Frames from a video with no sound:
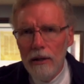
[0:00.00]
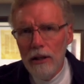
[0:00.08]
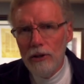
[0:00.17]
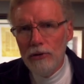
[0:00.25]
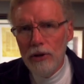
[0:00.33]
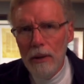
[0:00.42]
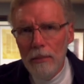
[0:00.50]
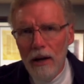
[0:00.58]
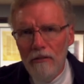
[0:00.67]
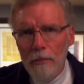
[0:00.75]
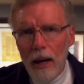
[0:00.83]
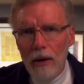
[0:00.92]
the
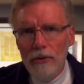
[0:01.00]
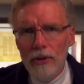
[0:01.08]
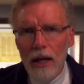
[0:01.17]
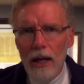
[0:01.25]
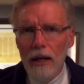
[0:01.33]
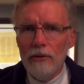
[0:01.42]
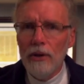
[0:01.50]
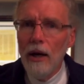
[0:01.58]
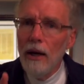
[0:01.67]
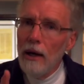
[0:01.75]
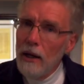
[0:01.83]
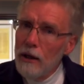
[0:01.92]
treatment of Palestinians,
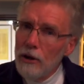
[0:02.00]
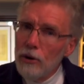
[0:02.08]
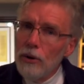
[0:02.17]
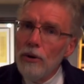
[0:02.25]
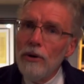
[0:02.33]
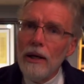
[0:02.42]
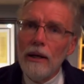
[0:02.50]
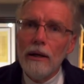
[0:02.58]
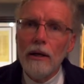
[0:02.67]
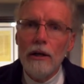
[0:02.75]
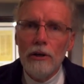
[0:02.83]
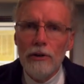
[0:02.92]
including
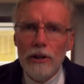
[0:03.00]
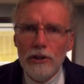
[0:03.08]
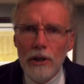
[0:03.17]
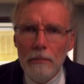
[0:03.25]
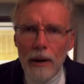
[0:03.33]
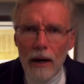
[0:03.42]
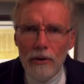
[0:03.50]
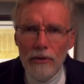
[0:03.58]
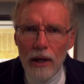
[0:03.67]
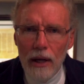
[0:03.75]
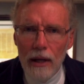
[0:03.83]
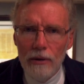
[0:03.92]
Christian
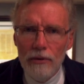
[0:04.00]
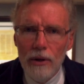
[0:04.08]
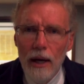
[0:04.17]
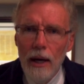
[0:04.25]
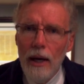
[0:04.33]
Palestinians,